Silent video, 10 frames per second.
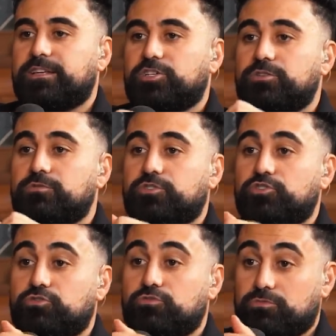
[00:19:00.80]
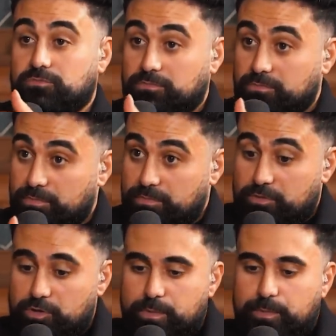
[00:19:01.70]
that she was
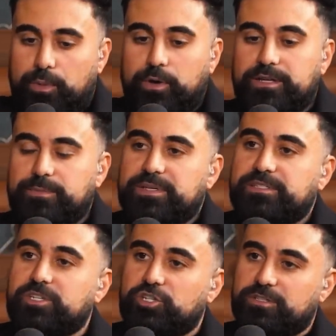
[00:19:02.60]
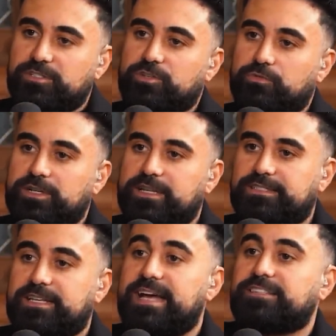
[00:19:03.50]
put in positions to realize
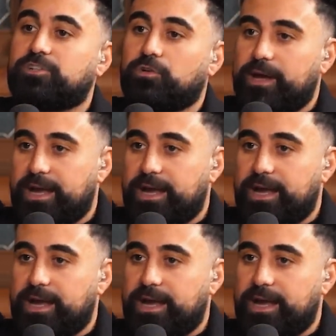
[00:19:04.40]
that that's her way